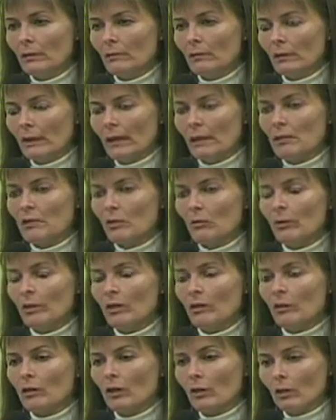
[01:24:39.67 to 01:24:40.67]
right? So when
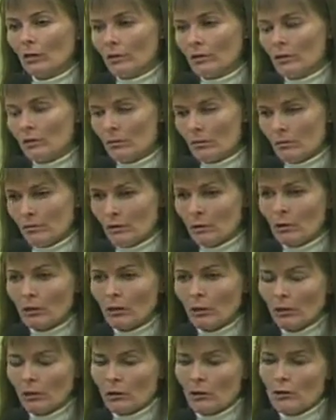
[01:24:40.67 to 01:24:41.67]
you're called, feel
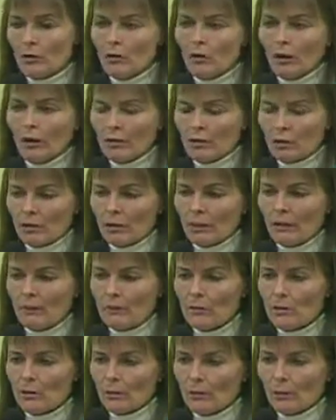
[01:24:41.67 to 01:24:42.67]
called or drawn to
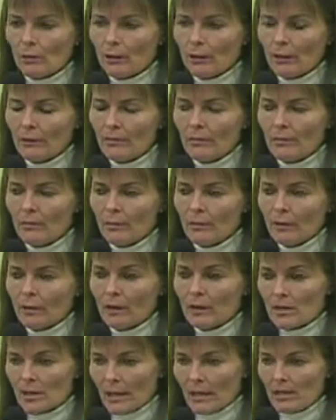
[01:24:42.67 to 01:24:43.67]
come to a
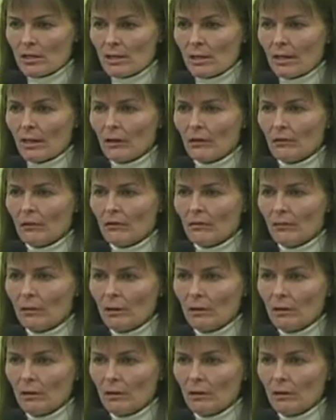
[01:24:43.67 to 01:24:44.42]
satsang,